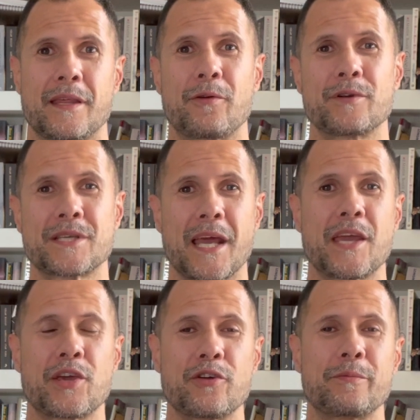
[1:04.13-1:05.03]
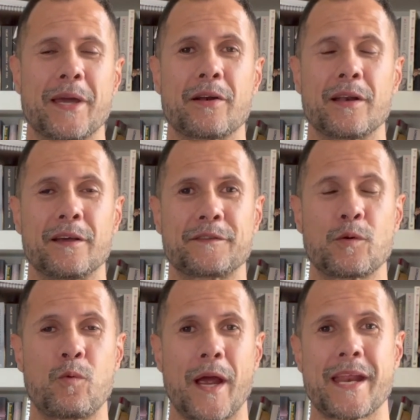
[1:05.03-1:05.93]
that it would take you to be able to lift
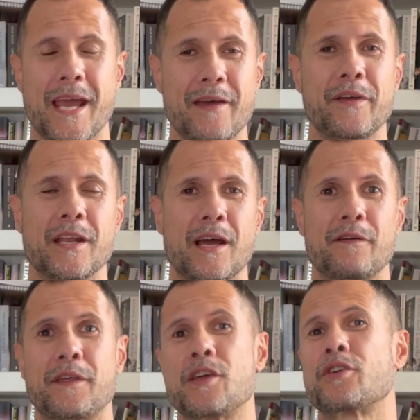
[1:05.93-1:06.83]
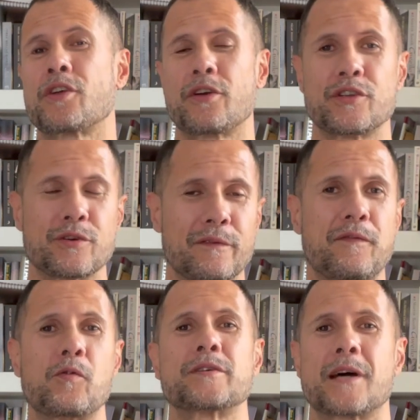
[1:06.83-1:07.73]
a weight heavy enough that you could only do it
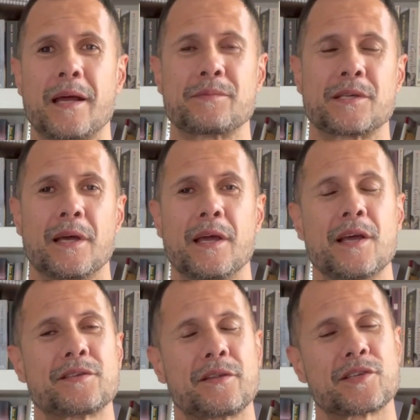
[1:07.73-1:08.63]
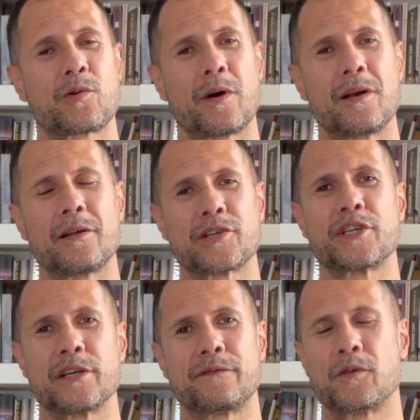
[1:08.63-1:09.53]
four times. So there's quite a lot of
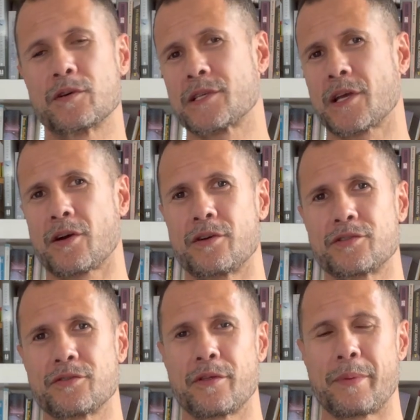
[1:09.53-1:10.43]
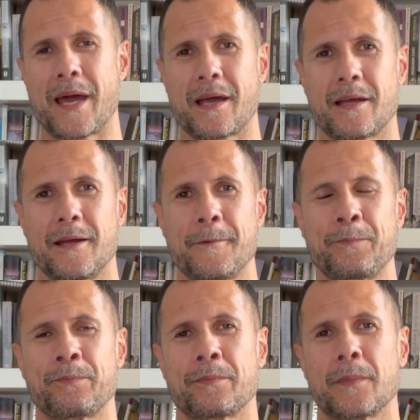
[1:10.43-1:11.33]
shear force that goes through the back.
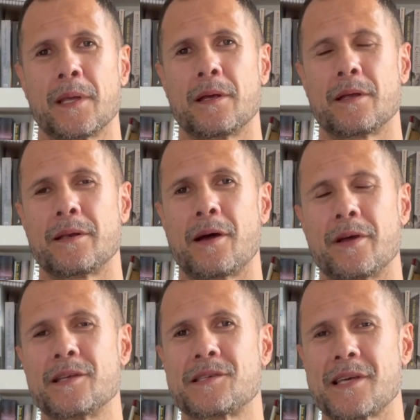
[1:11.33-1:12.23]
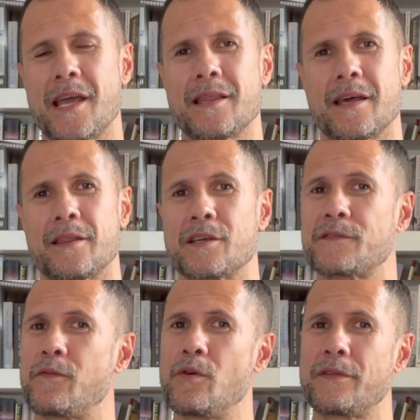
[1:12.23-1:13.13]
Now, in saying that,
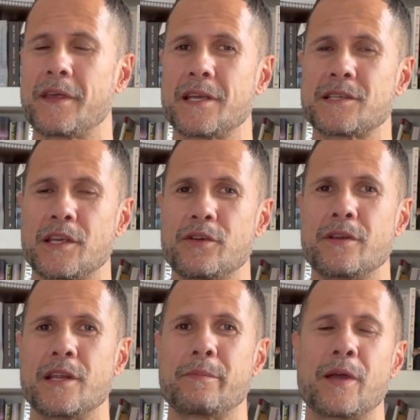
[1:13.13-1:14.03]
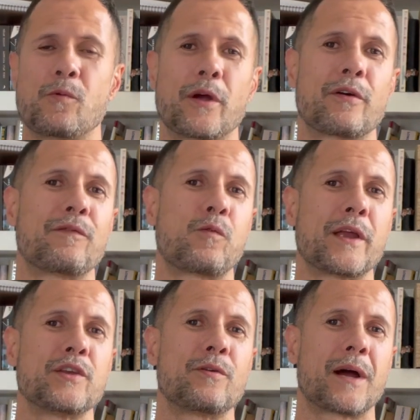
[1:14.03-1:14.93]
there's four things that you need to be aware of
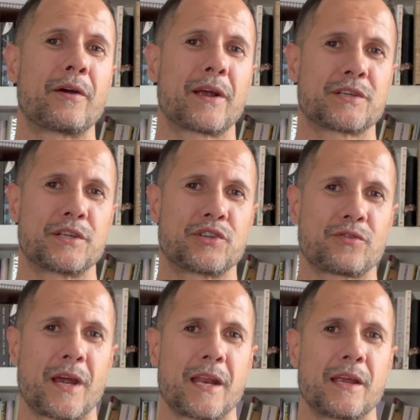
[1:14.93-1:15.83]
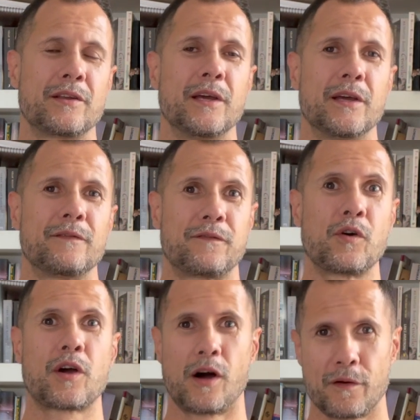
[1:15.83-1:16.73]
when you are actually training
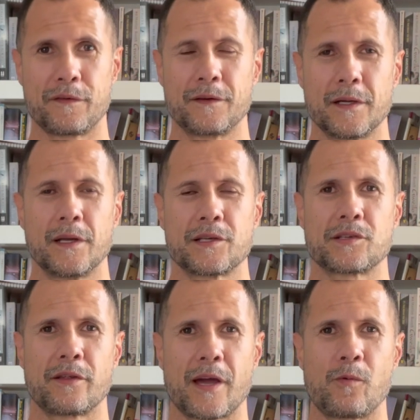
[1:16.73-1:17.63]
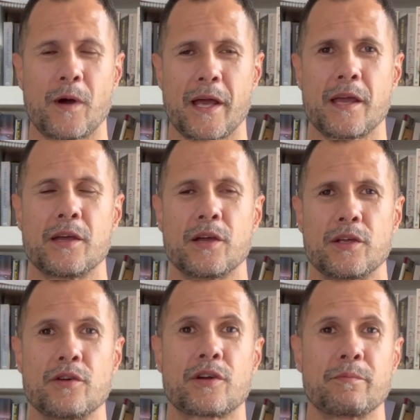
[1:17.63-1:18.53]
for golf, so that way
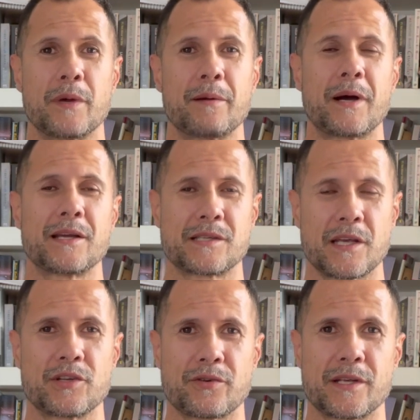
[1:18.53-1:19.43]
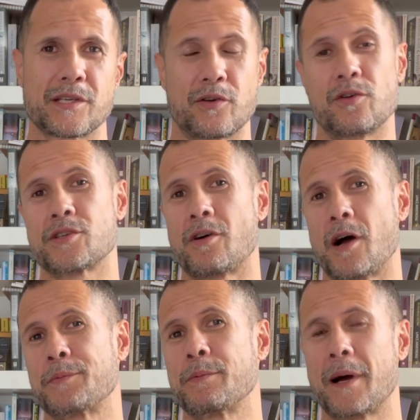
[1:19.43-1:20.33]
you can minimize the injuries and also
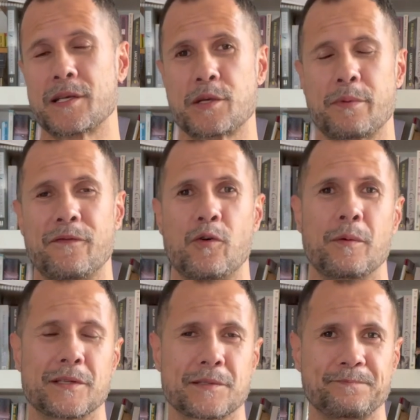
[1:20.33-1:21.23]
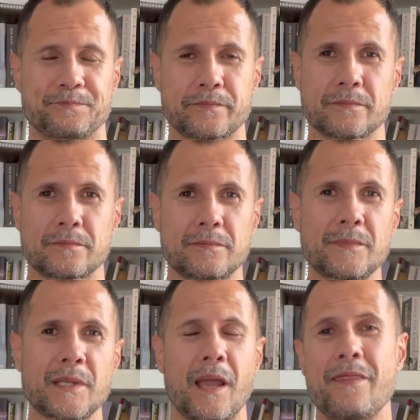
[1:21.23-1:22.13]
optimize your performance.
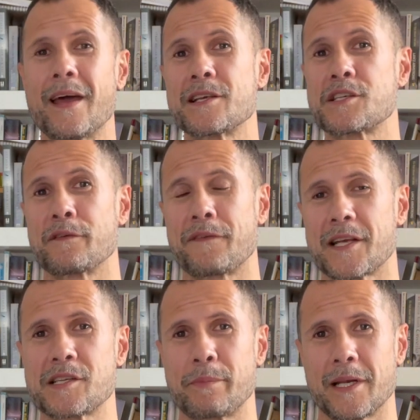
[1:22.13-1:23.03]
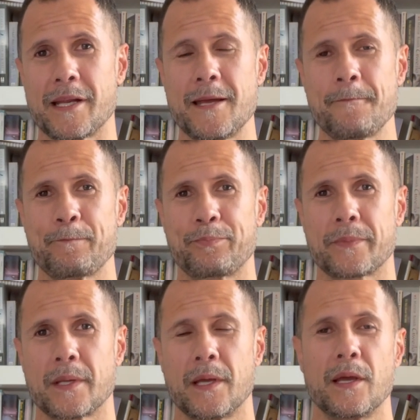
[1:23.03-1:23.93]
And that is your flexibility,
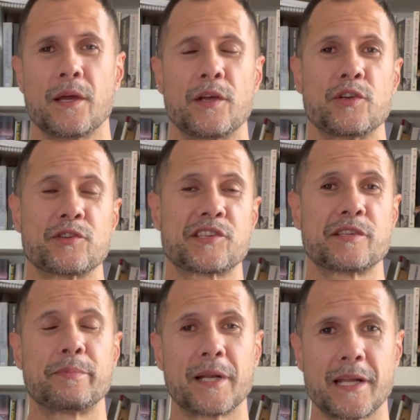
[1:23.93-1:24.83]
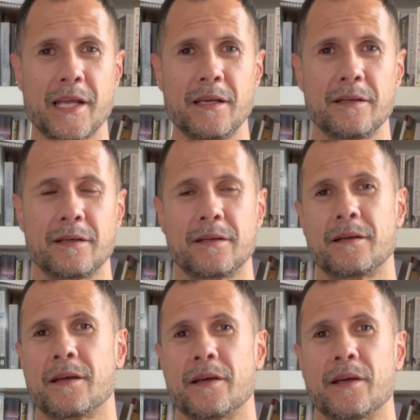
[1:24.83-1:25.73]
your stability,
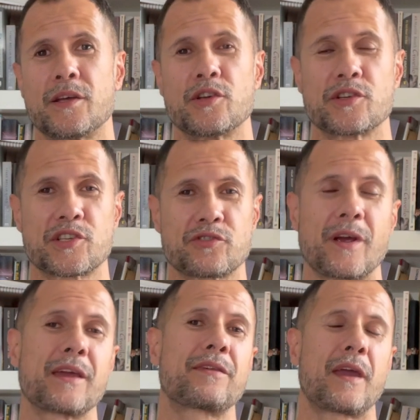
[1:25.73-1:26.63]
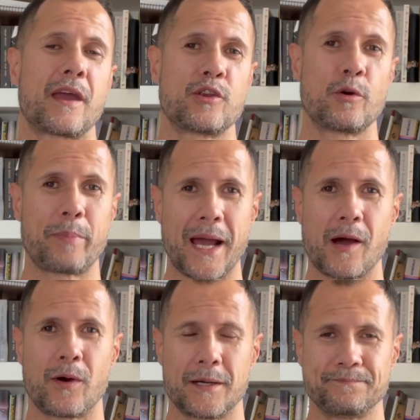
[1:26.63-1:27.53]
your strength, and your
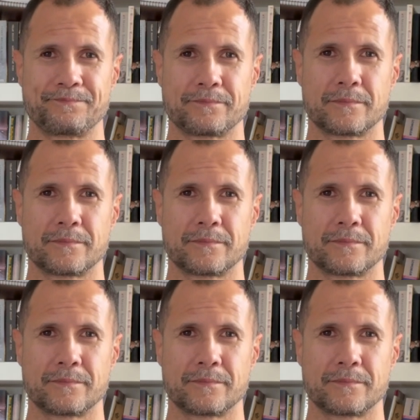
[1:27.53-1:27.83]
power.